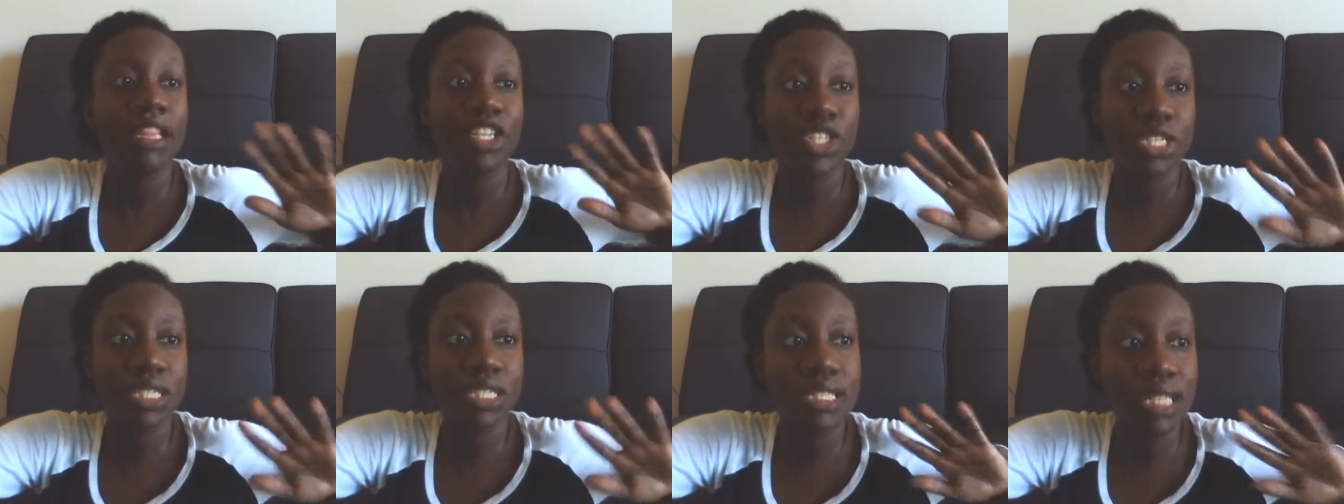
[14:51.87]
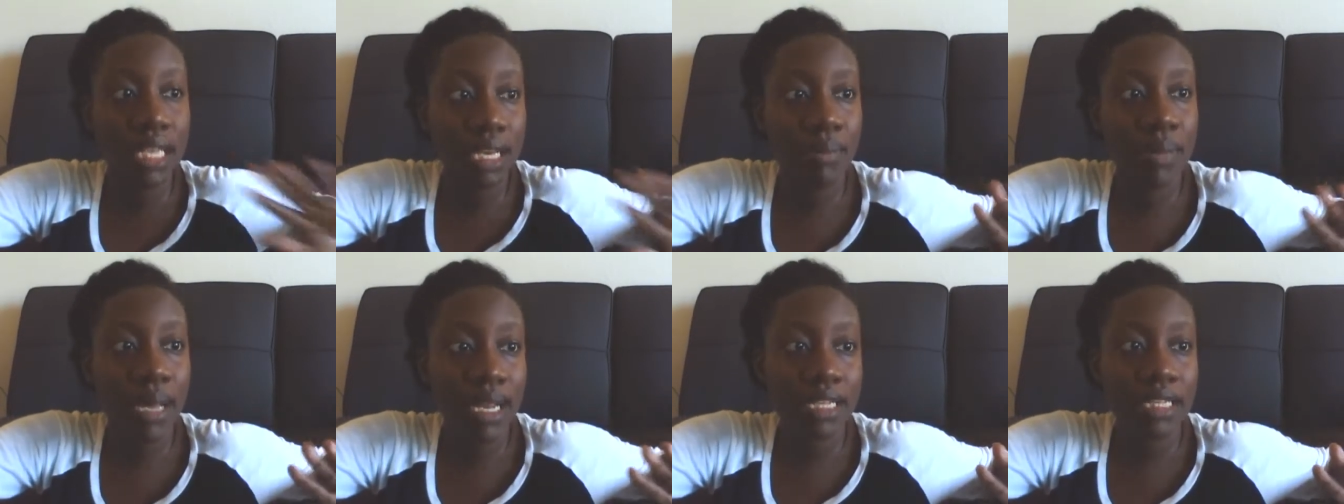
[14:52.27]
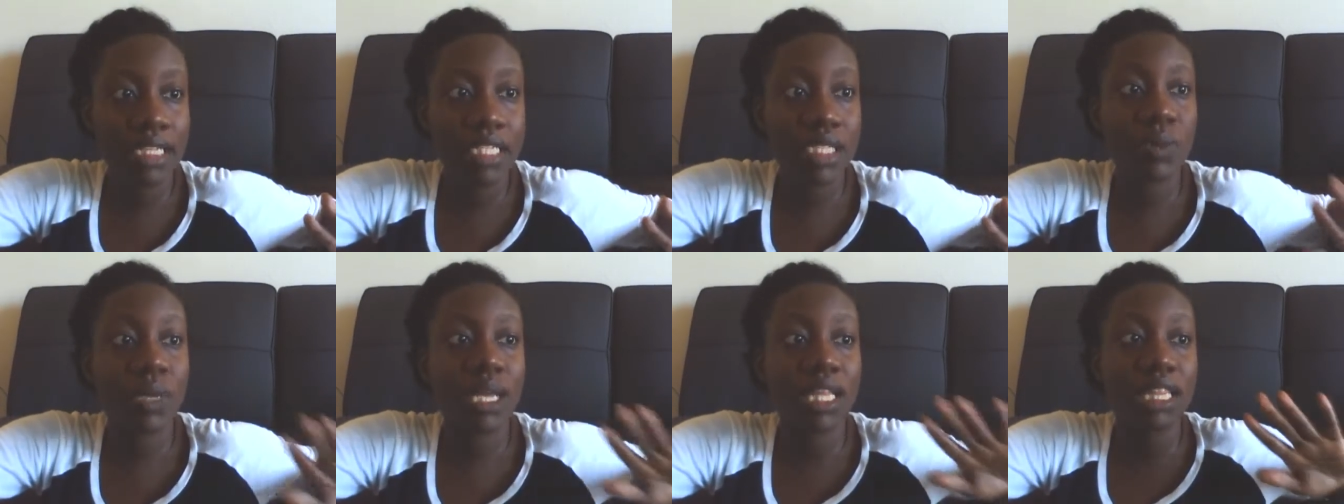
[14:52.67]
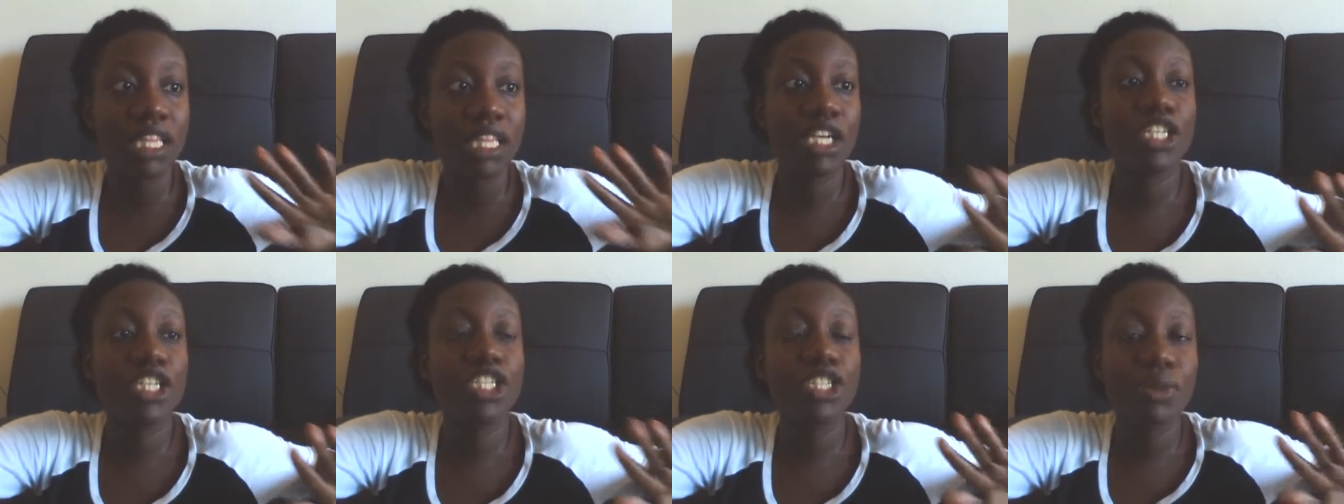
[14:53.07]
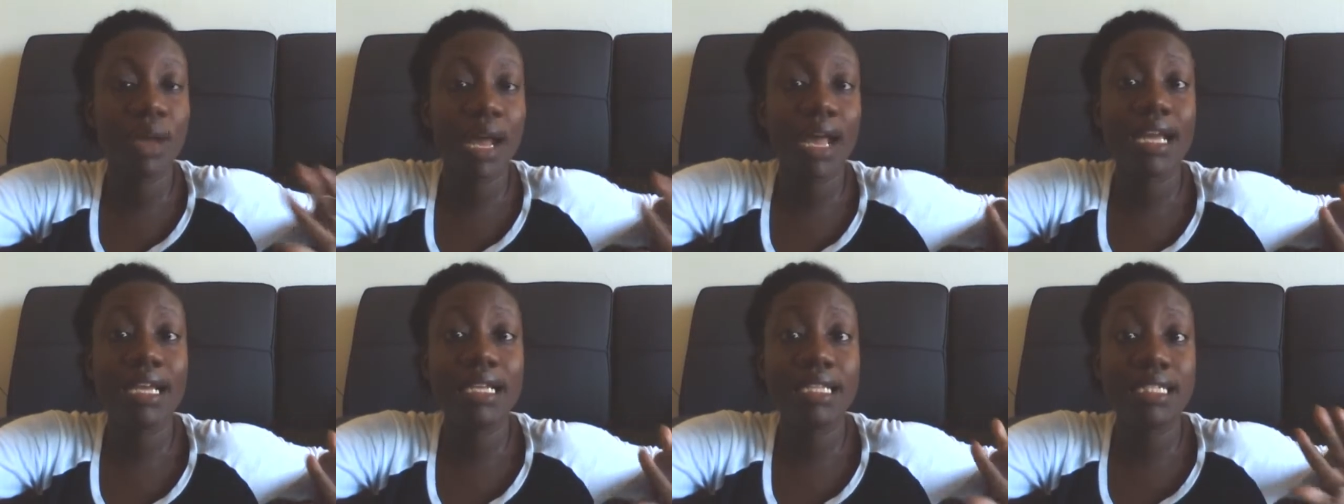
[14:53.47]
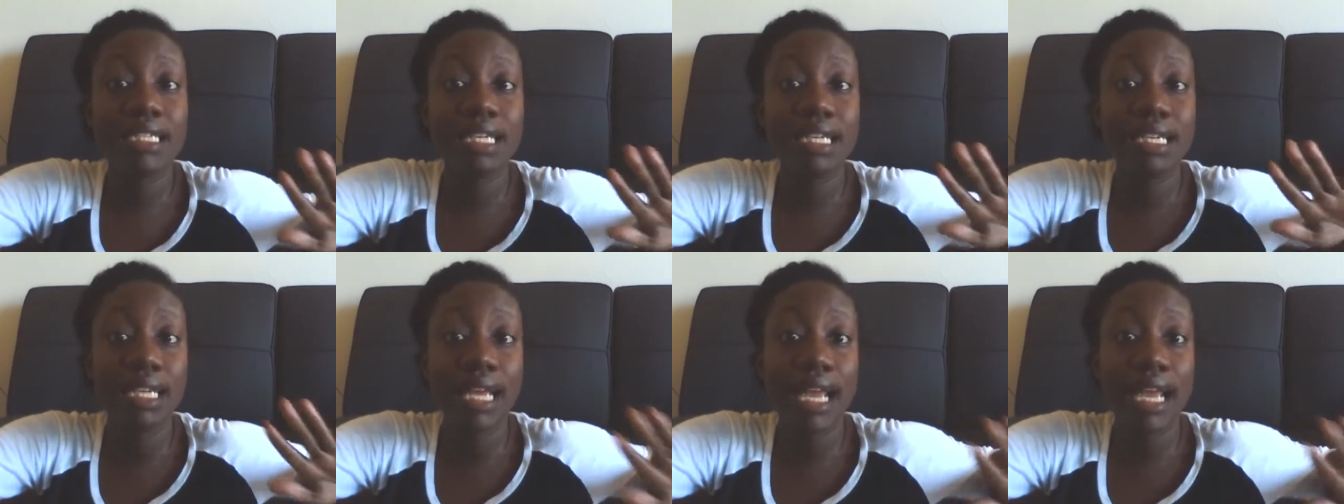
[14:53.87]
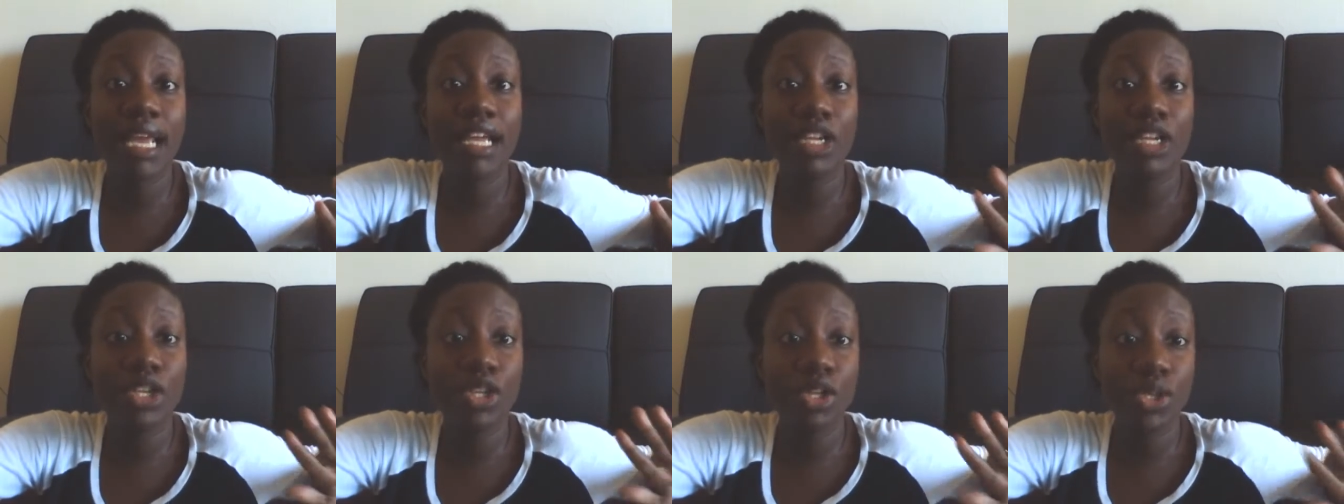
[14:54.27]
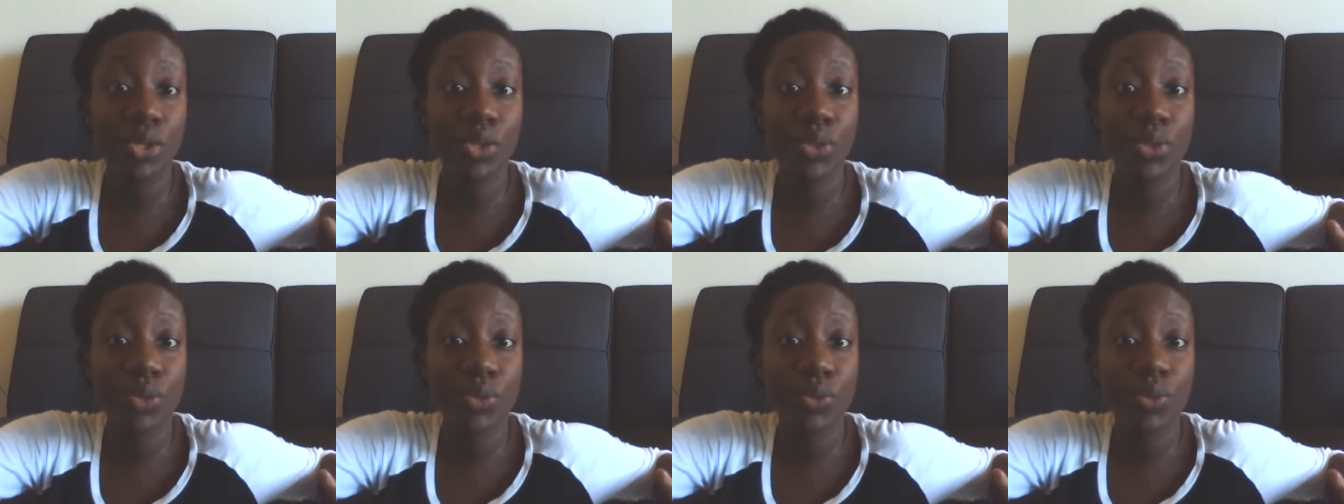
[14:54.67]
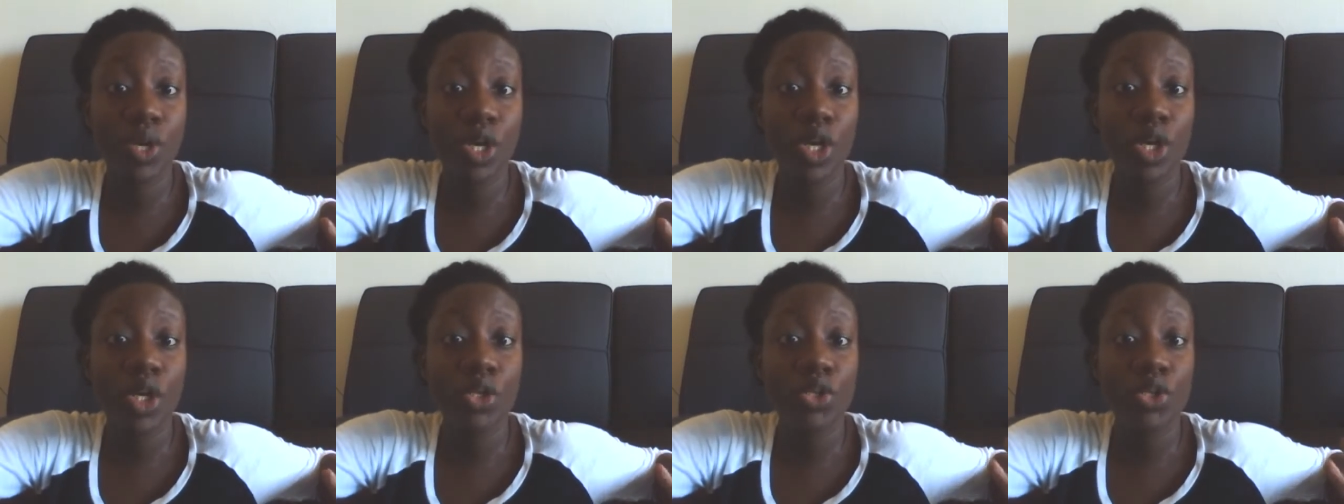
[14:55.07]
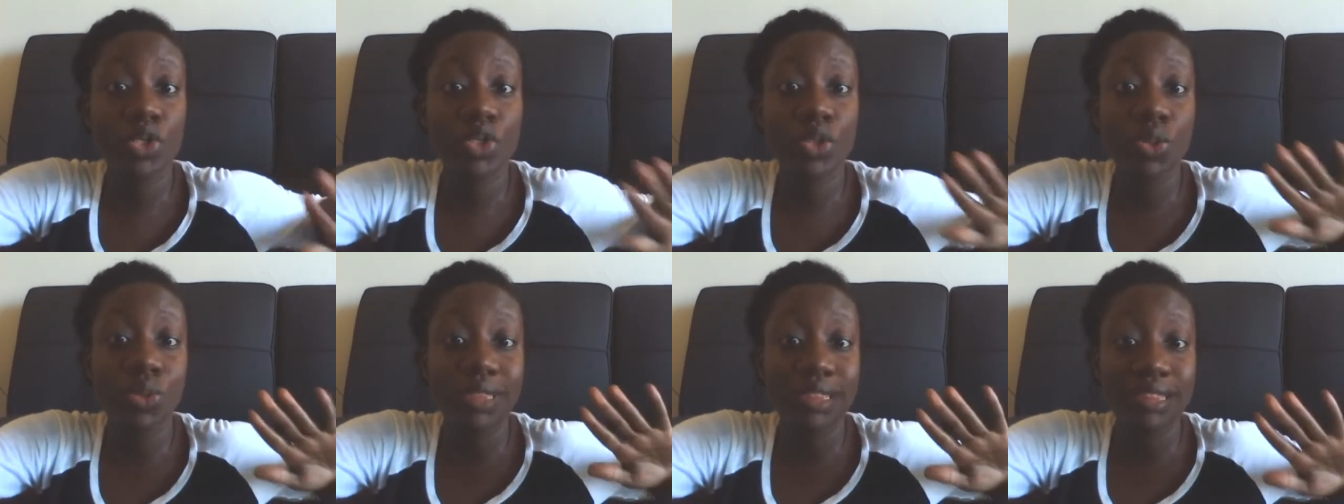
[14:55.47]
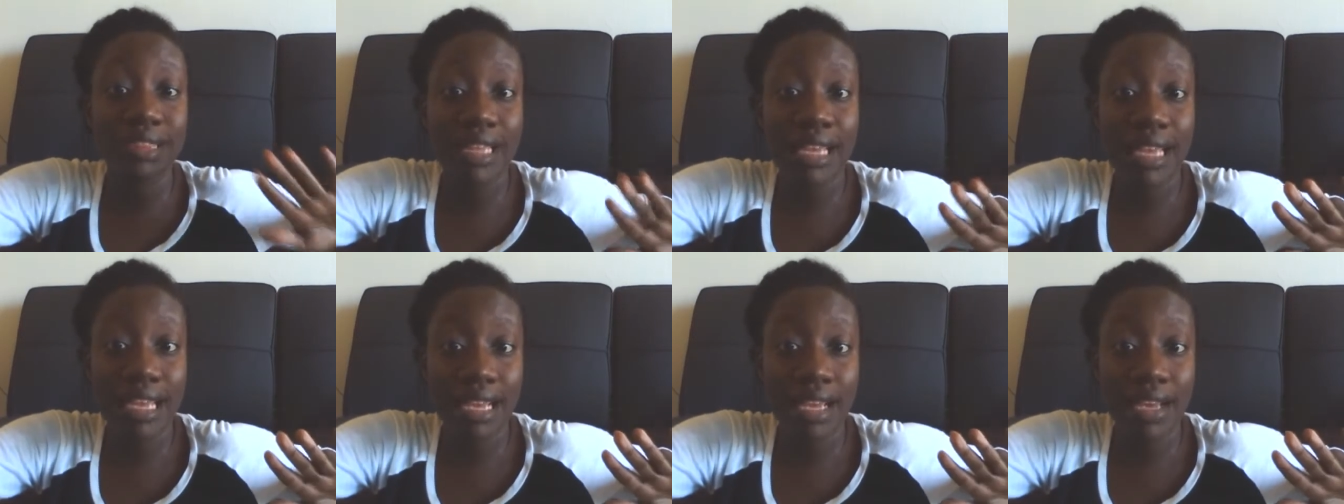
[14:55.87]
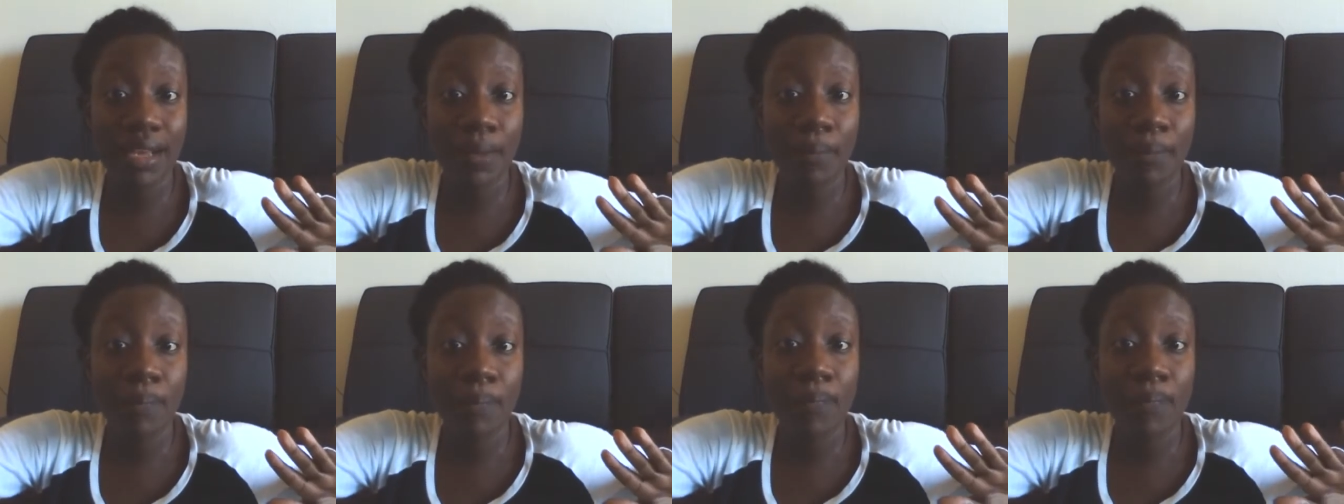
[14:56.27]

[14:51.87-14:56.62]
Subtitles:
Just think about it this way. They're trying to get you to think